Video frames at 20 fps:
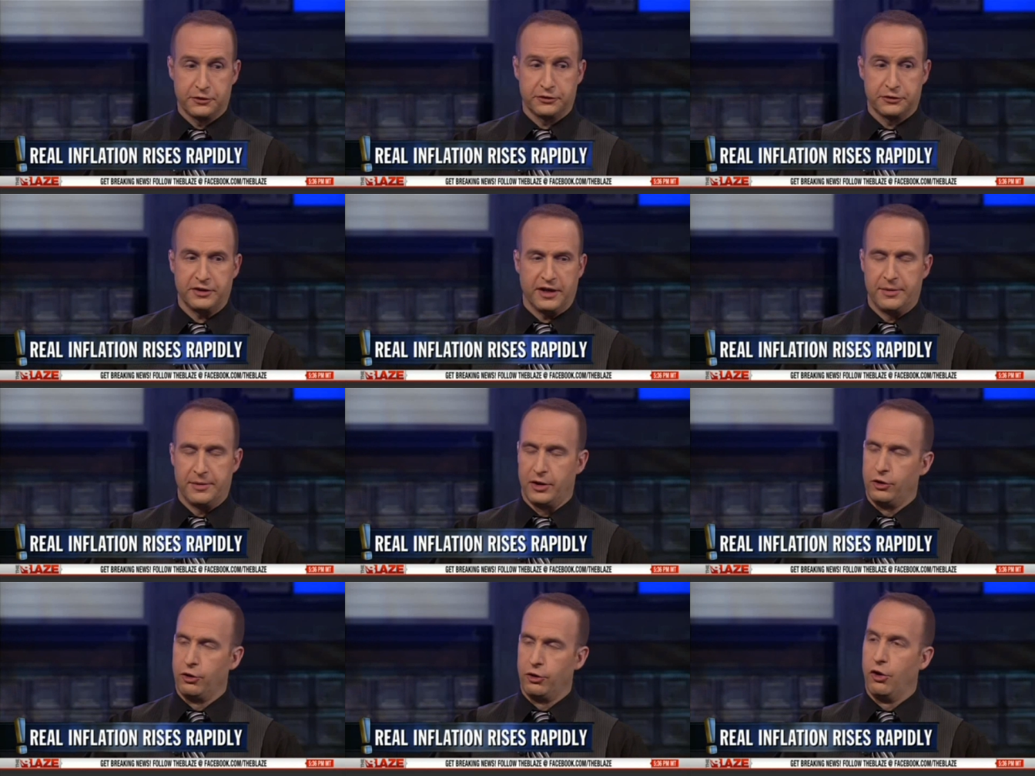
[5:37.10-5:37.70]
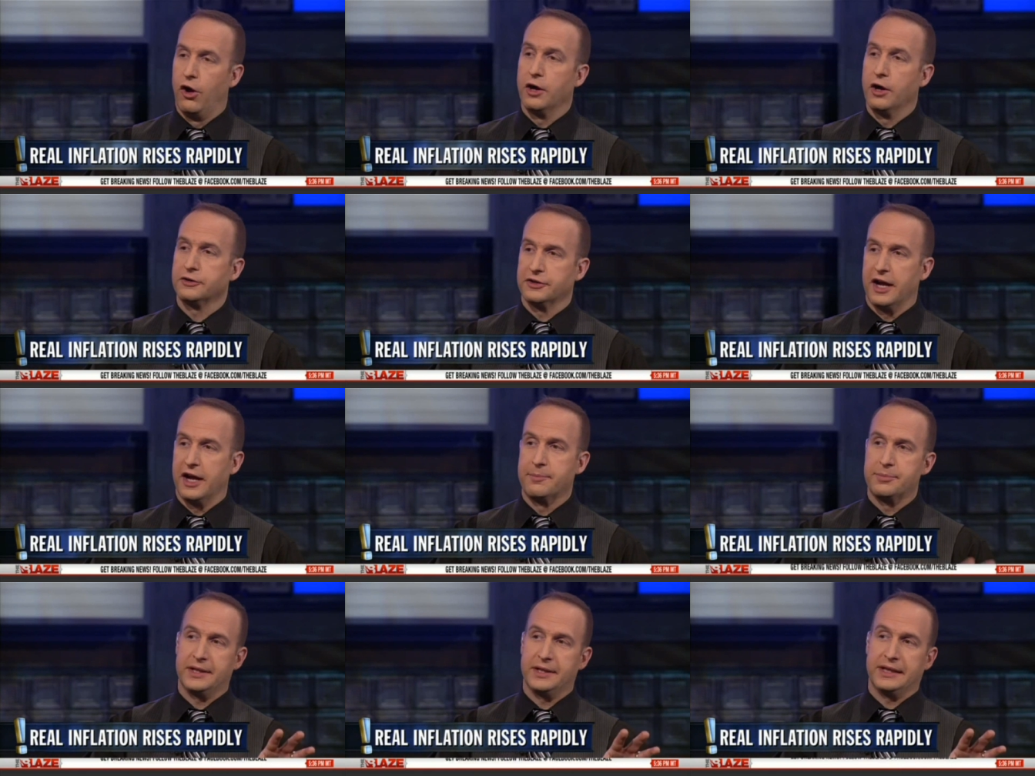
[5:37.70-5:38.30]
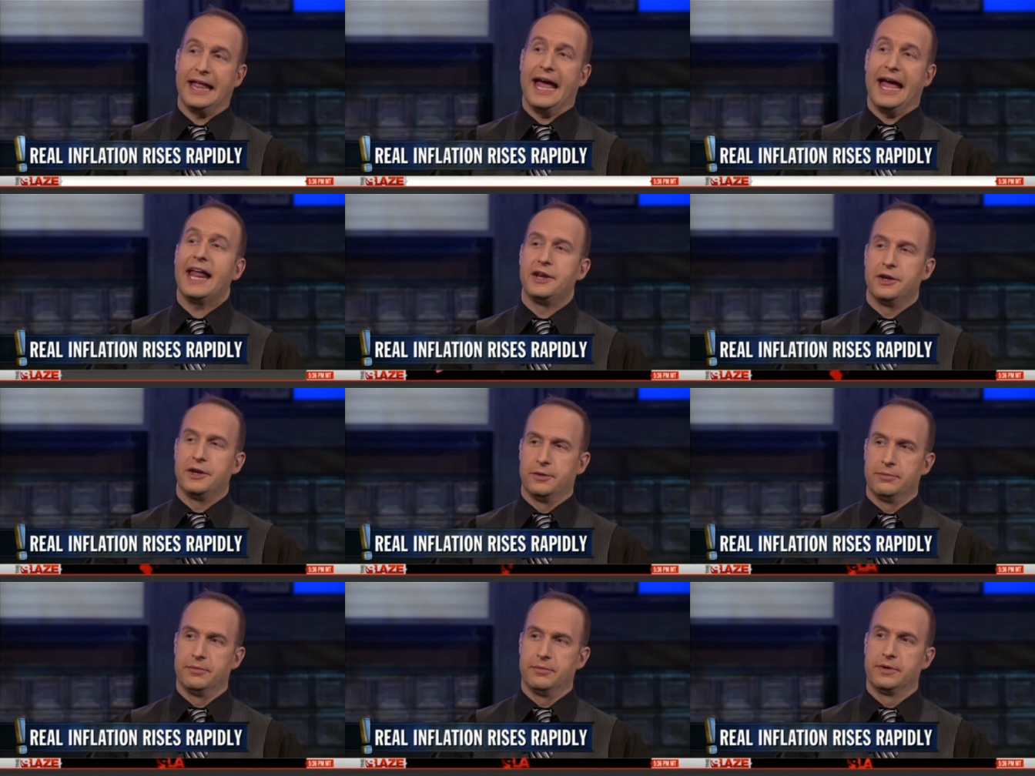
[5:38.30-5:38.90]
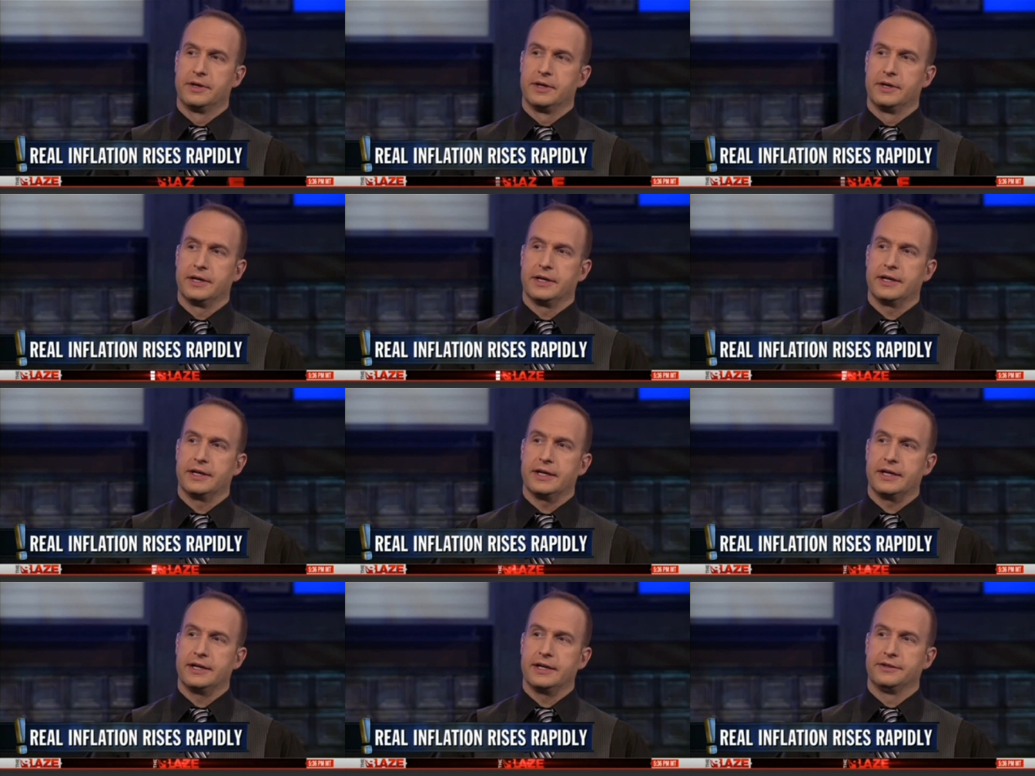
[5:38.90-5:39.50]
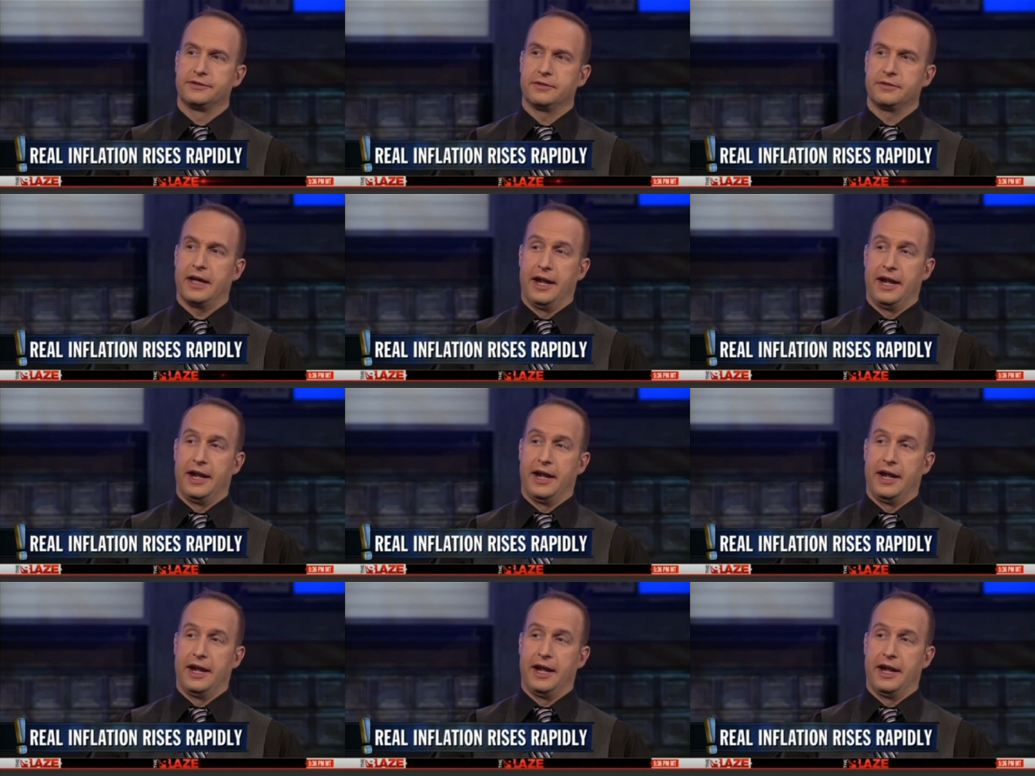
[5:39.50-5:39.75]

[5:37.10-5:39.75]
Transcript: first time in a long time, platinum is.